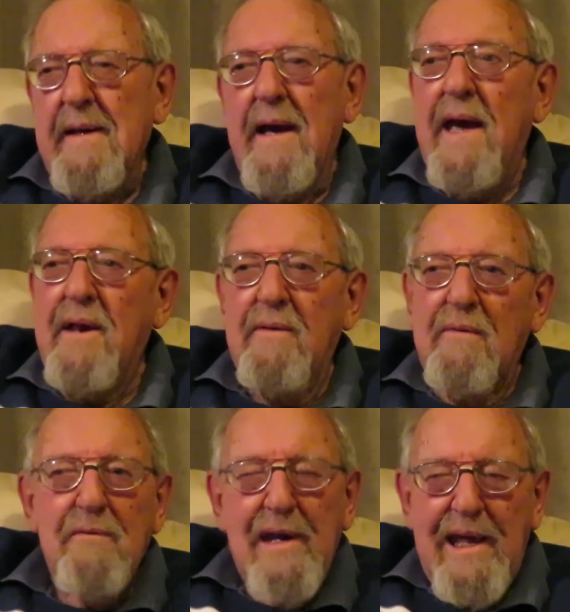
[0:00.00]

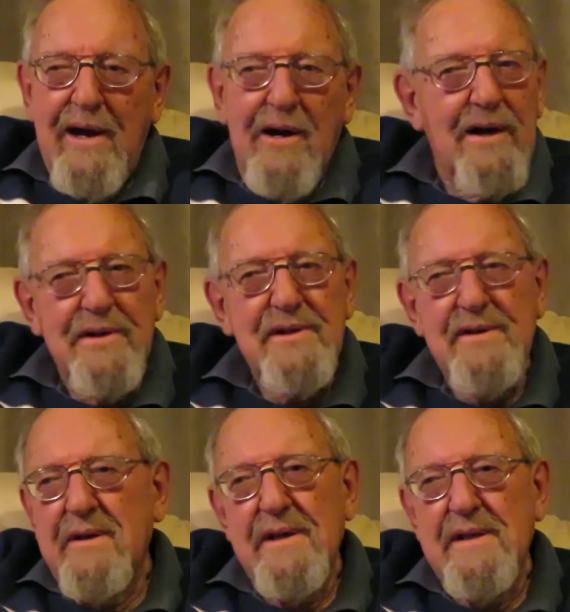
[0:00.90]
and really hard
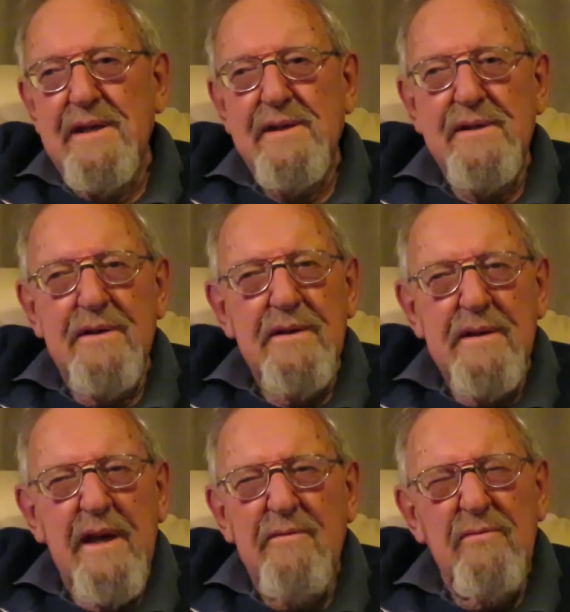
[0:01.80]
scientists
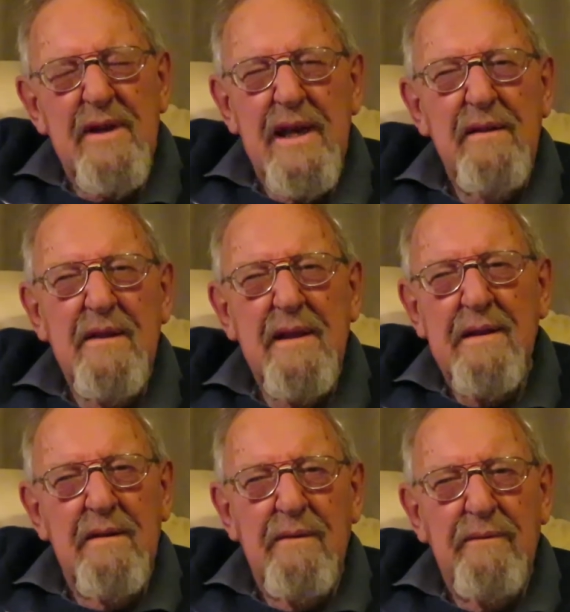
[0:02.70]
that they really
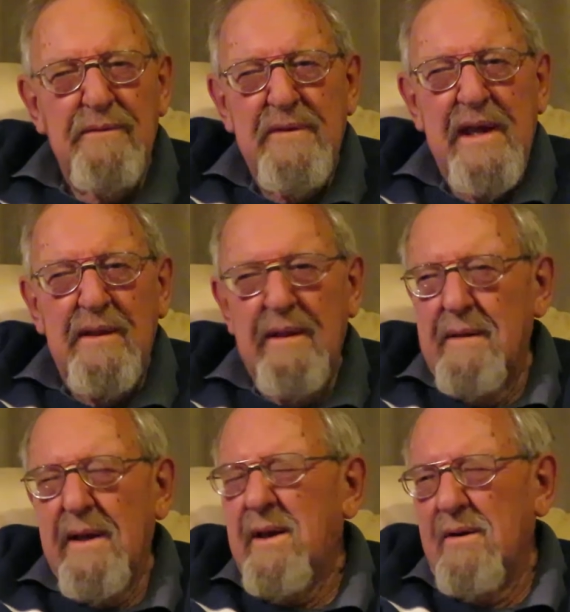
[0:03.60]
didn't fit
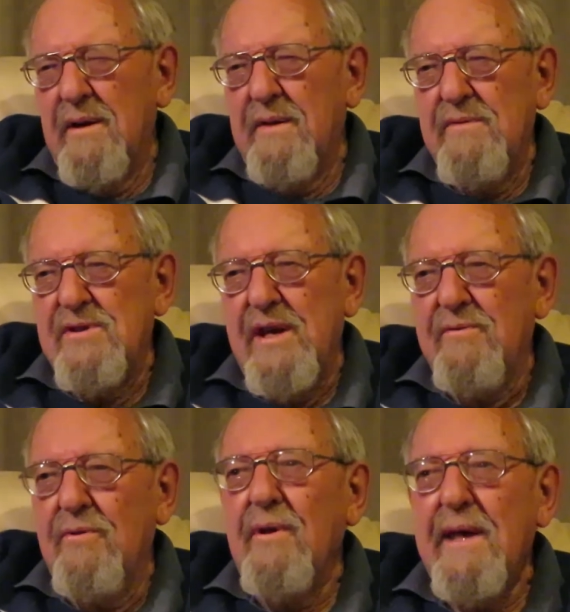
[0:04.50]
the kind of
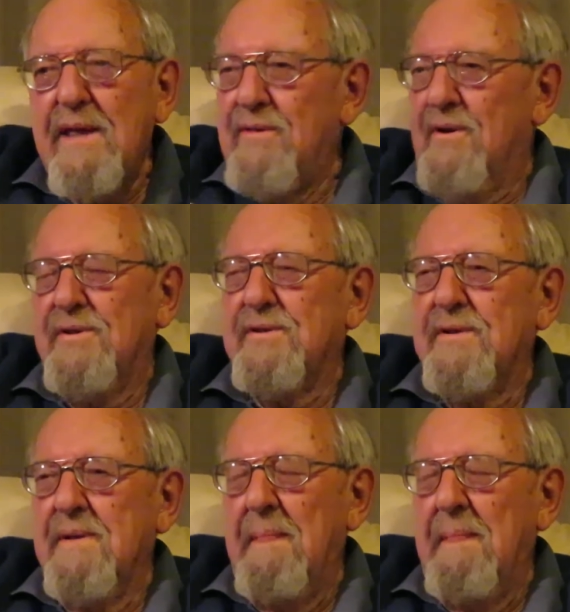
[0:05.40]
general ethos.